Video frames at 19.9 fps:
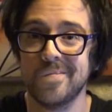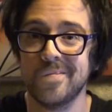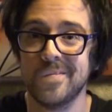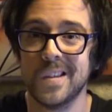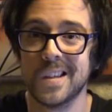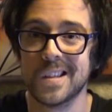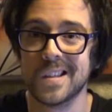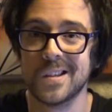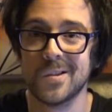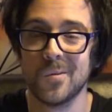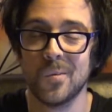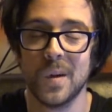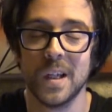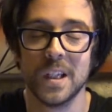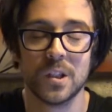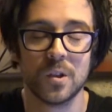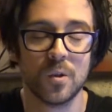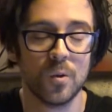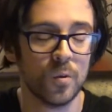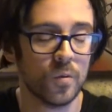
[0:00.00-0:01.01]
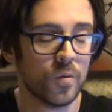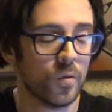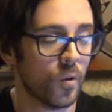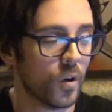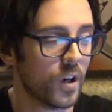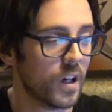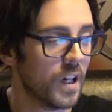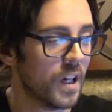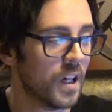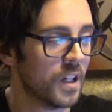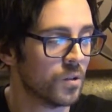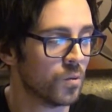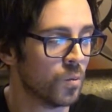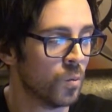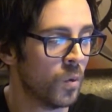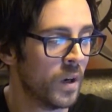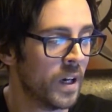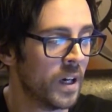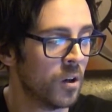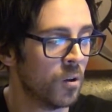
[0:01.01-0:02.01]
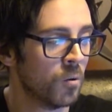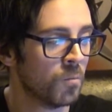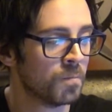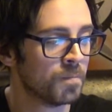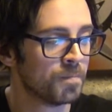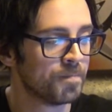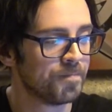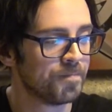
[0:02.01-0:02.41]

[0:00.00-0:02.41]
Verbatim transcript: This is a way to go for it as well.